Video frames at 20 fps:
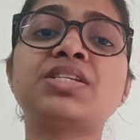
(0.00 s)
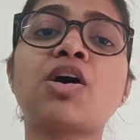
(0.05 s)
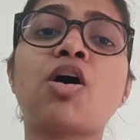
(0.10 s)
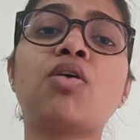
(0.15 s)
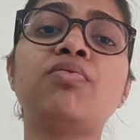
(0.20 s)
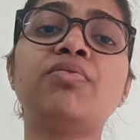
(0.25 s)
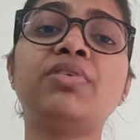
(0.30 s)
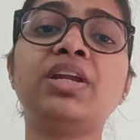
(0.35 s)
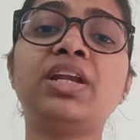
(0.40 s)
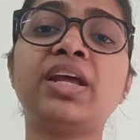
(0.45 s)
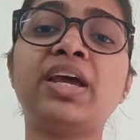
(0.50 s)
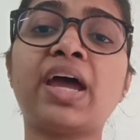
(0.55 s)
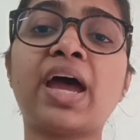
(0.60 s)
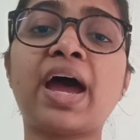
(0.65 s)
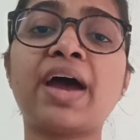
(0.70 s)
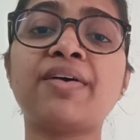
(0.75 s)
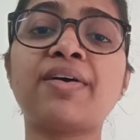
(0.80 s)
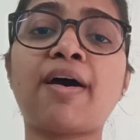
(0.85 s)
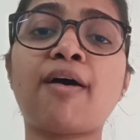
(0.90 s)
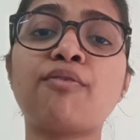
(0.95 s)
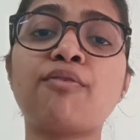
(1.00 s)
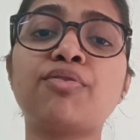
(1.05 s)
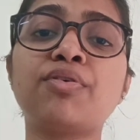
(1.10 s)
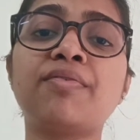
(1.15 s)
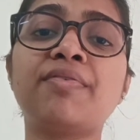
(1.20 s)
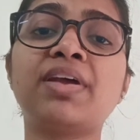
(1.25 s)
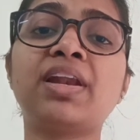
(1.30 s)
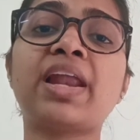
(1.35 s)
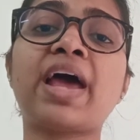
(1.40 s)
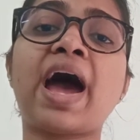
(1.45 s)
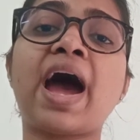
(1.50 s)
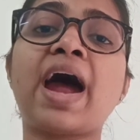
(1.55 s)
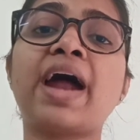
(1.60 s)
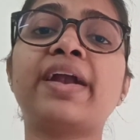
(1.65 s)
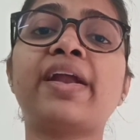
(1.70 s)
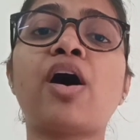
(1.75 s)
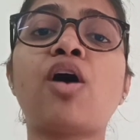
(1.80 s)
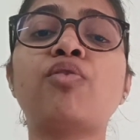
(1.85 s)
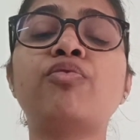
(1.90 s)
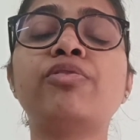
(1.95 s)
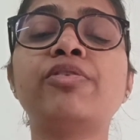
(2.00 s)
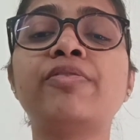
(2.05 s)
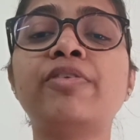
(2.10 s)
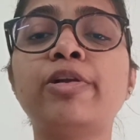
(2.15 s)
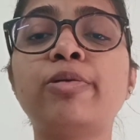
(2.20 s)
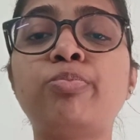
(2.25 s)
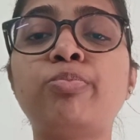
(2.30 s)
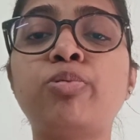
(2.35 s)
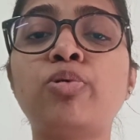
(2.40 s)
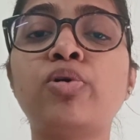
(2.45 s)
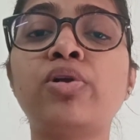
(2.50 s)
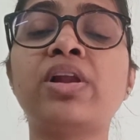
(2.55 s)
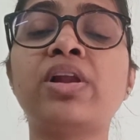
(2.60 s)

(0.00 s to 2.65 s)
how we will add, how we will pull,